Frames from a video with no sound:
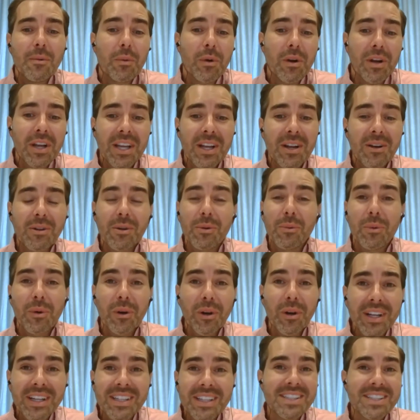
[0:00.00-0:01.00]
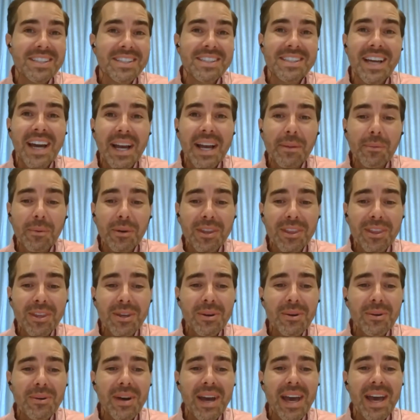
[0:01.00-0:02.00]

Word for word: we're here to work and design with you.